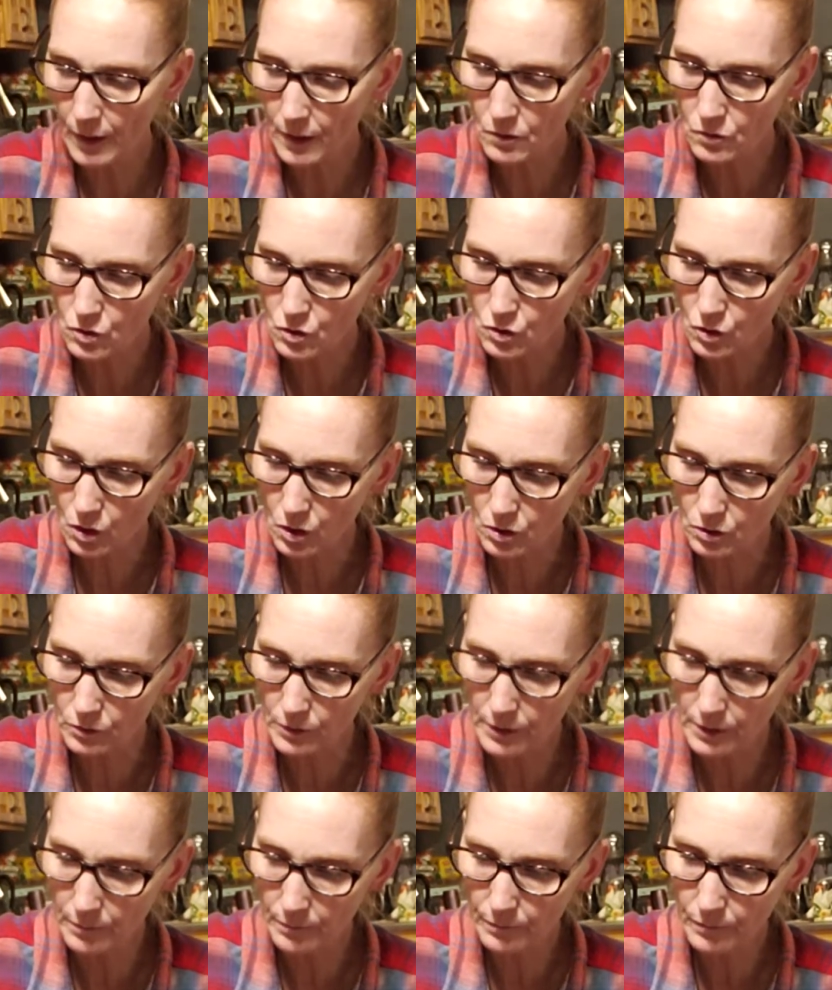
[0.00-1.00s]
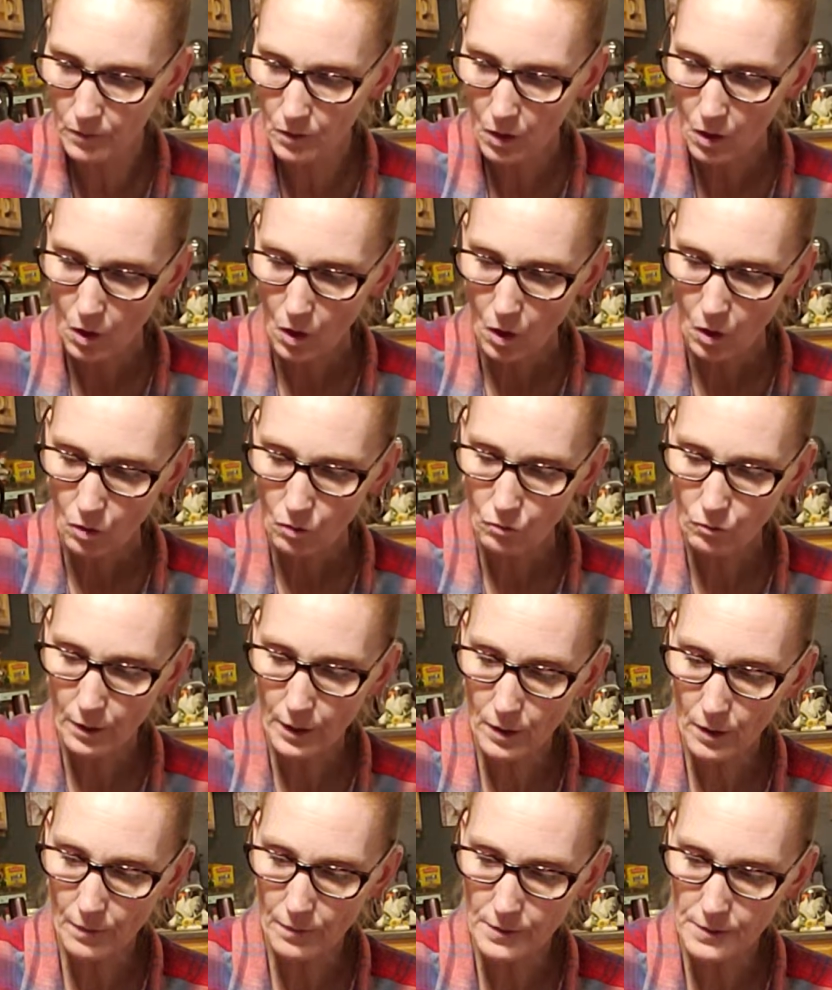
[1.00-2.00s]
and circle it
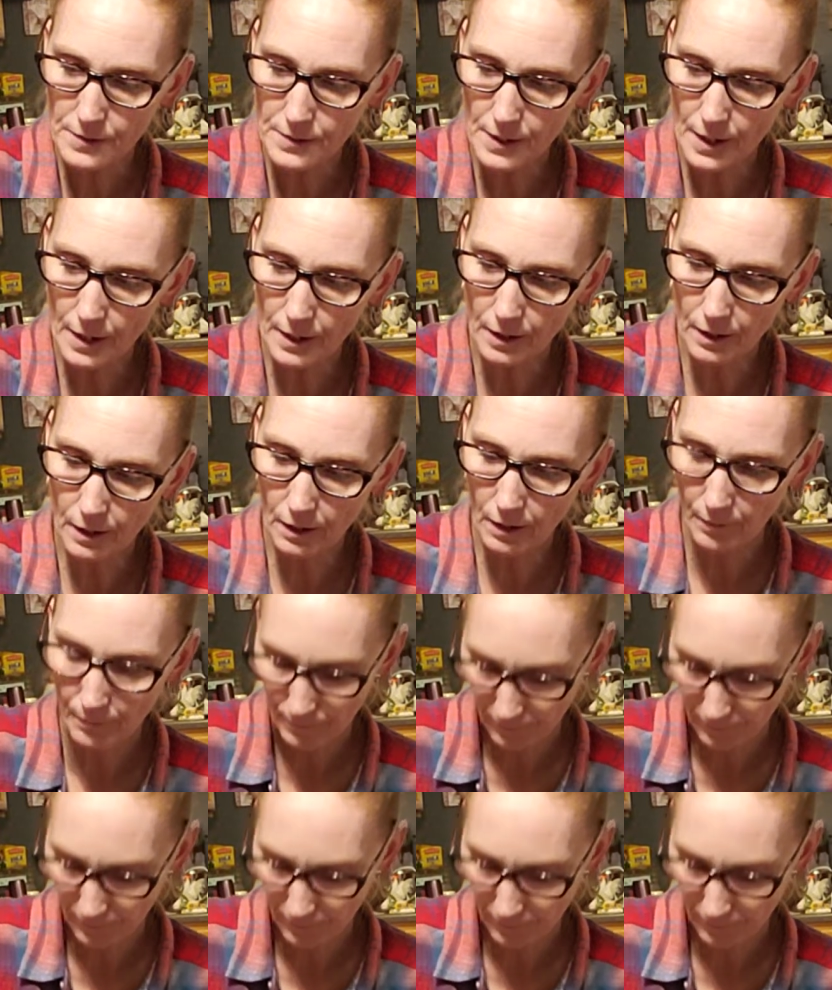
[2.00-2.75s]
right on the stick